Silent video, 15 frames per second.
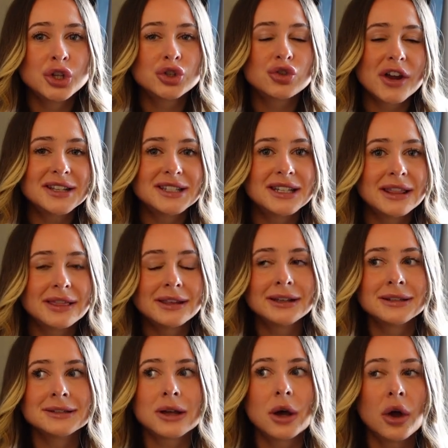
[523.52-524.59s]
dressing in
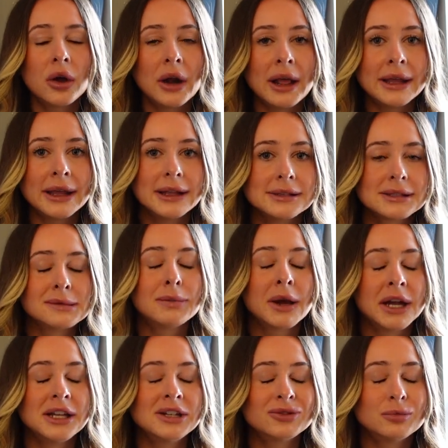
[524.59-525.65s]
things that aren't leggings and
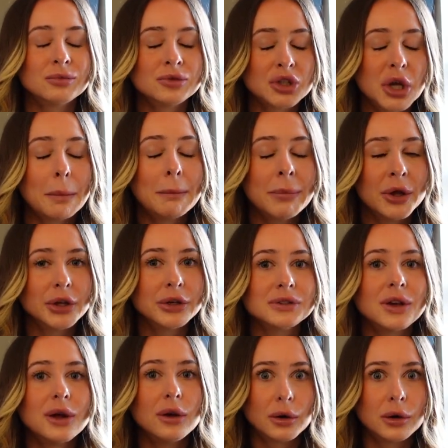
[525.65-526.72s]
baggy
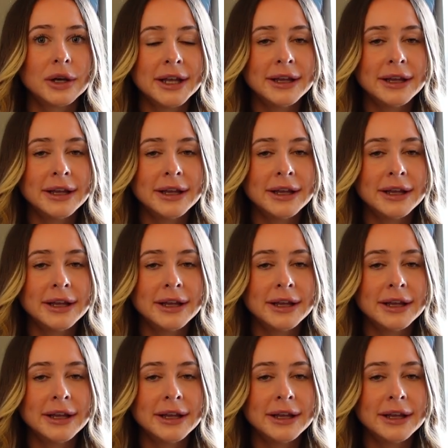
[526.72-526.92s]
jumpers a lot